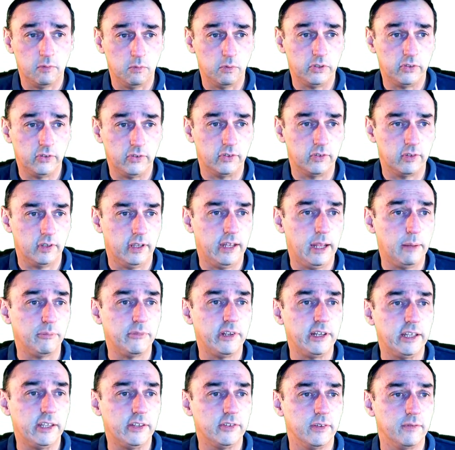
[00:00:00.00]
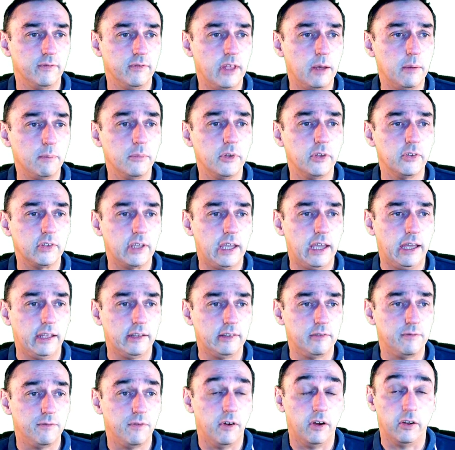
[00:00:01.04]
which is an empty list of numbers and
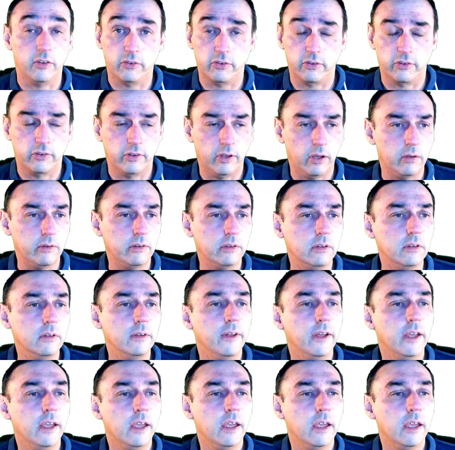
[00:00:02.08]
defines the total.